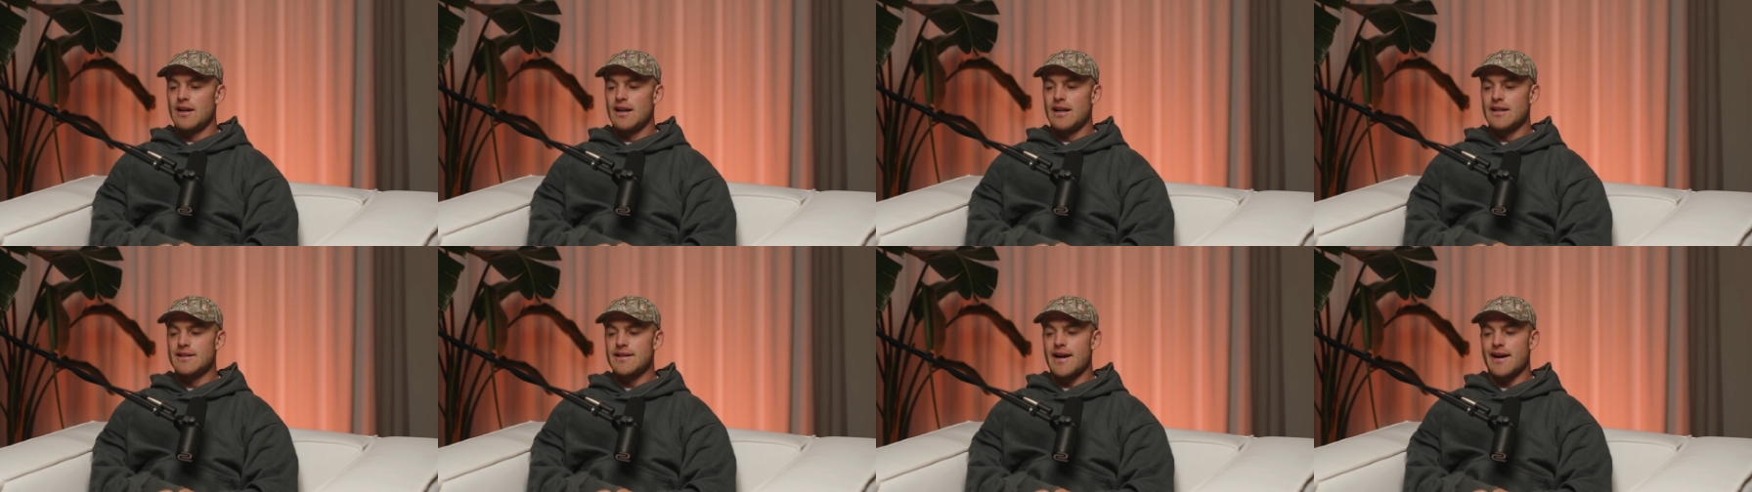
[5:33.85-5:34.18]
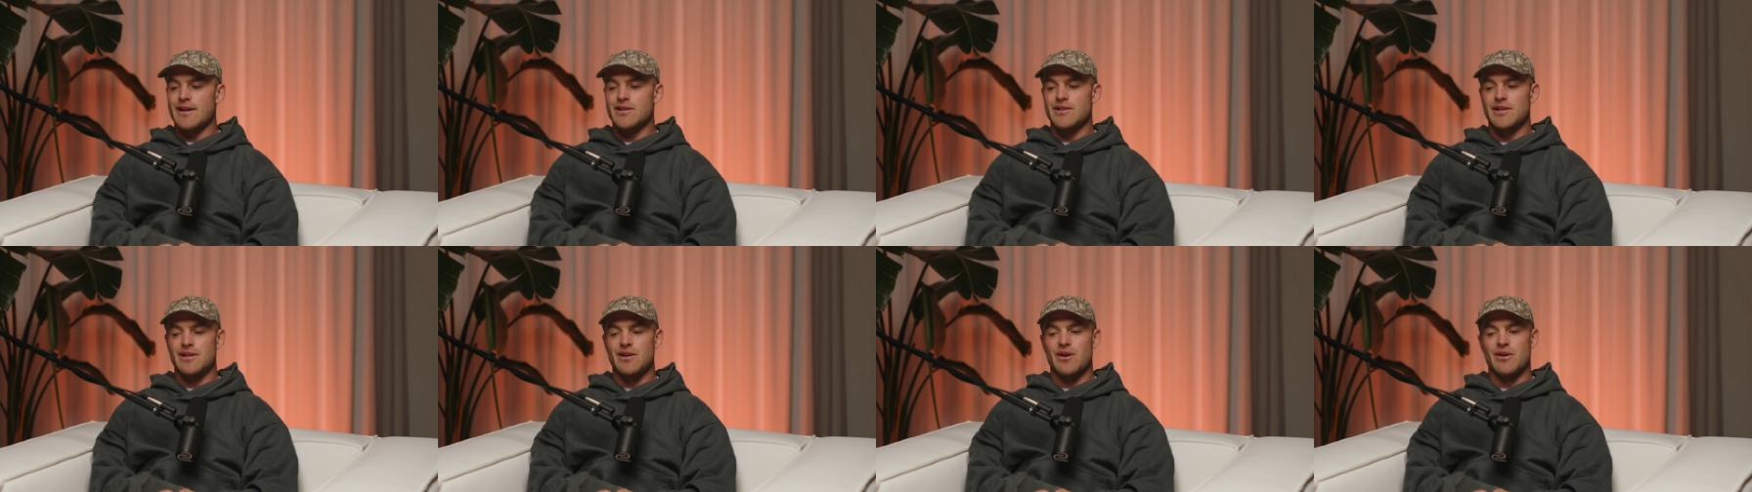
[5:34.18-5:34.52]
He's
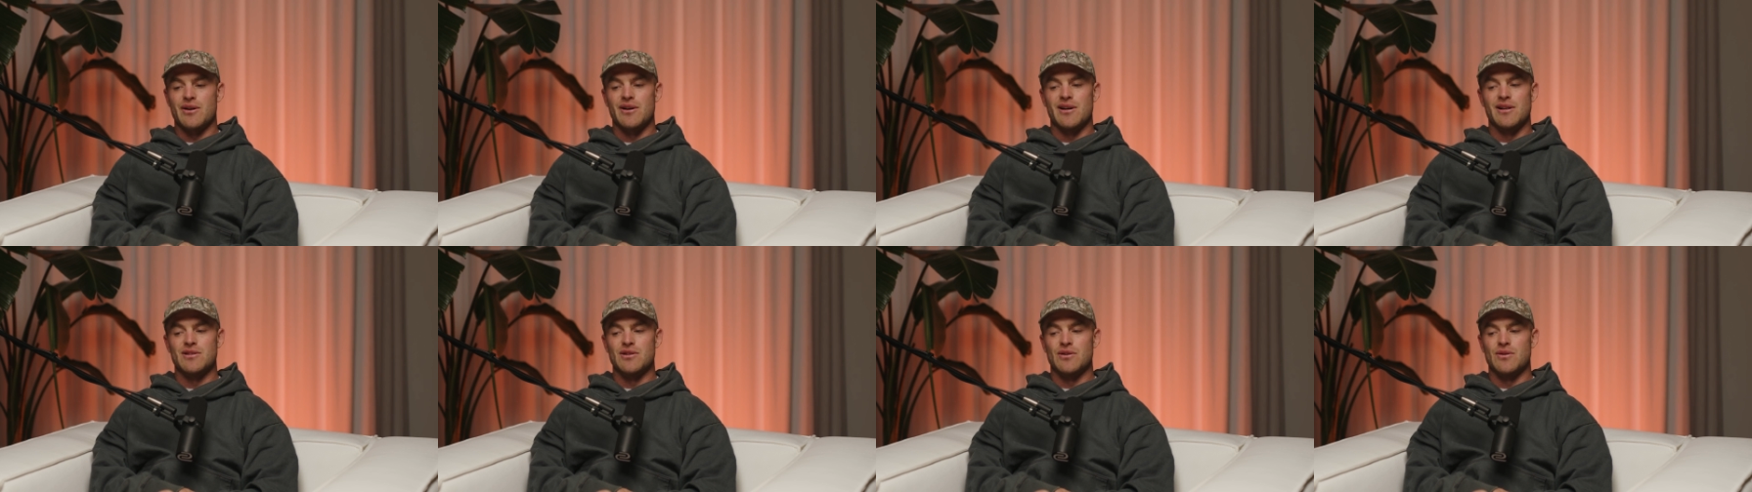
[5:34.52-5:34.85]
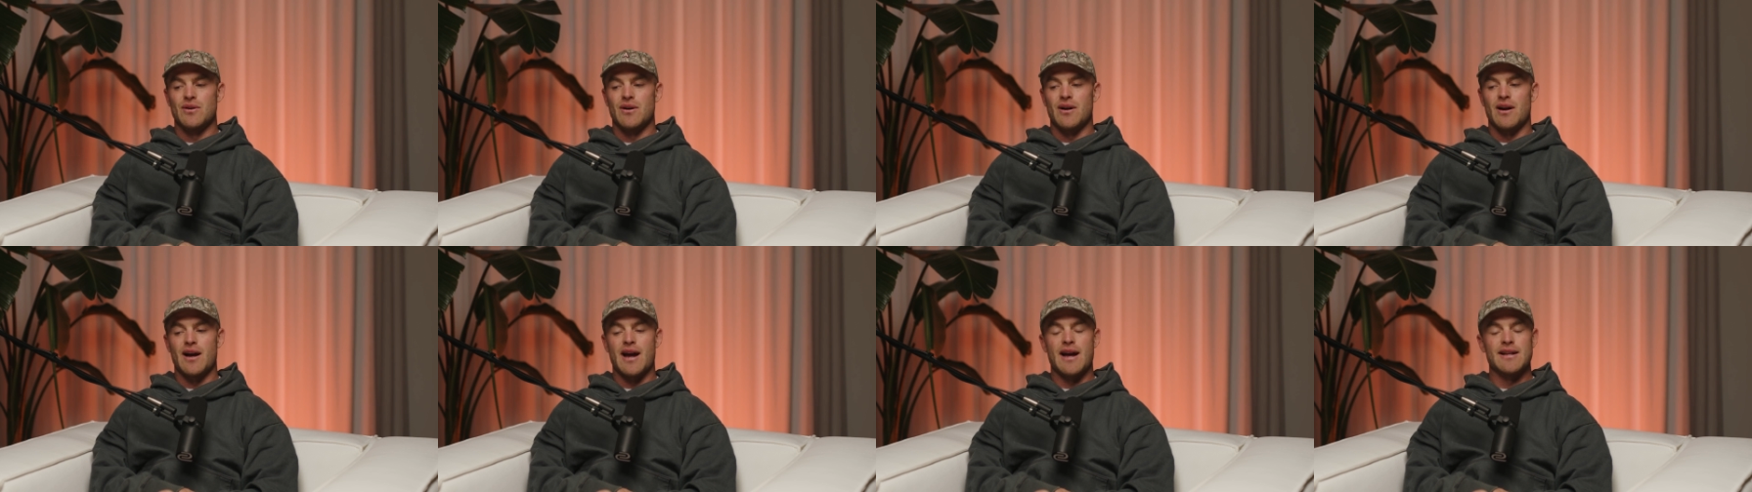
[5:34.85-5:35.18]
actually not going to
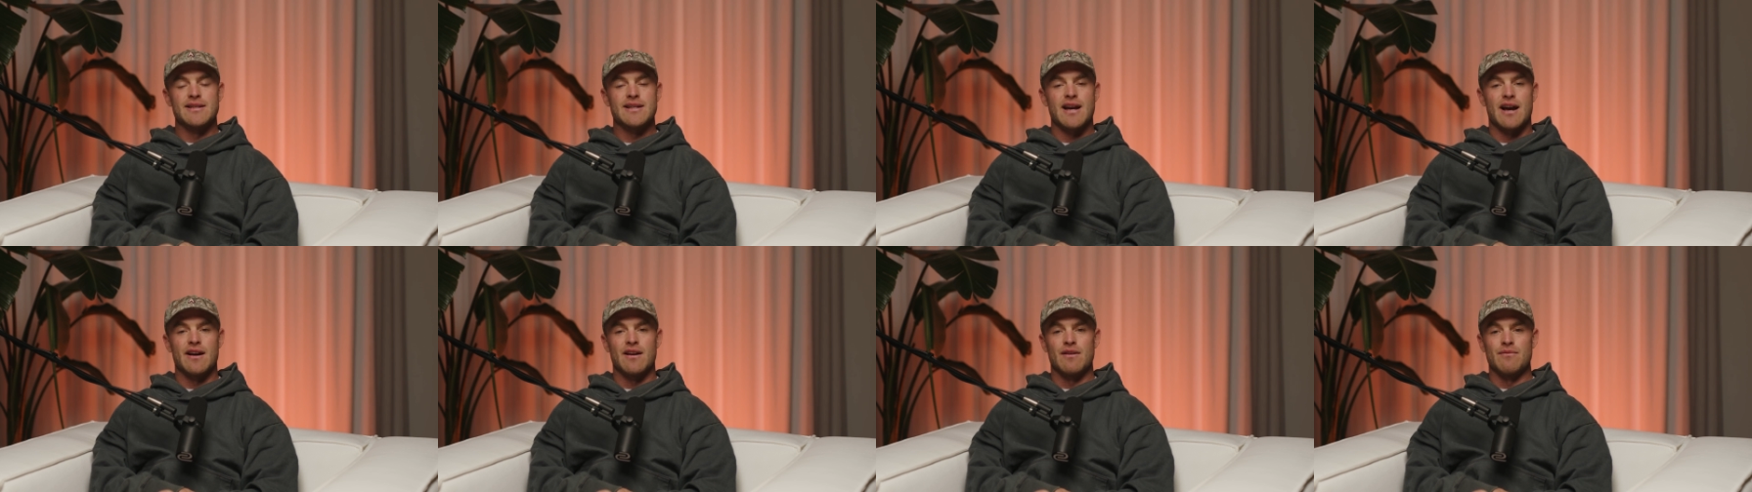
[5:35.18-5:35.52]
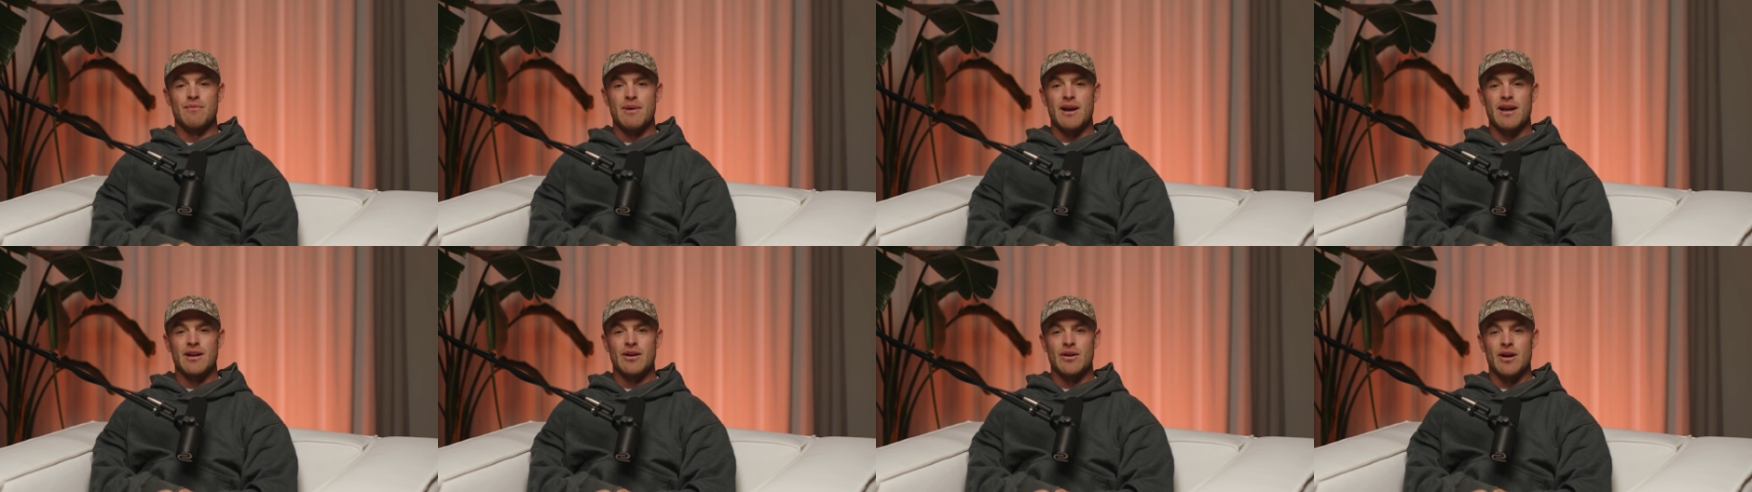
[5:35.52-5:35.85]
do a ton of
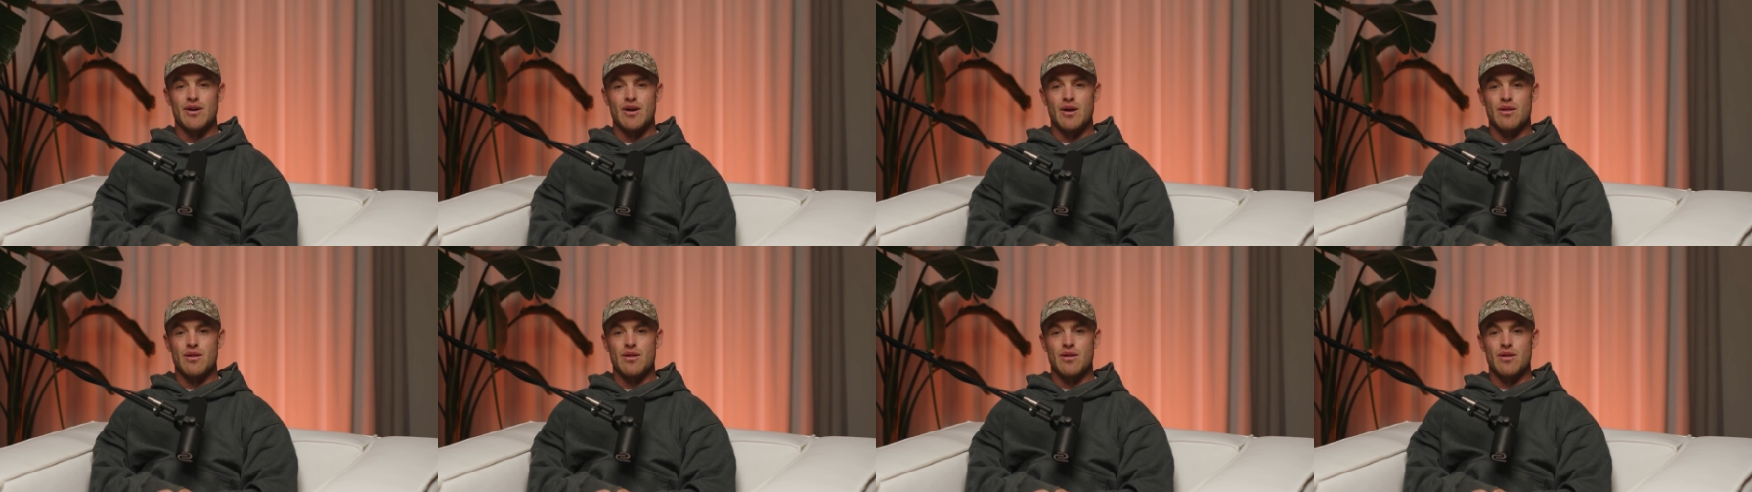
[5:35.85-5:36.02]
media,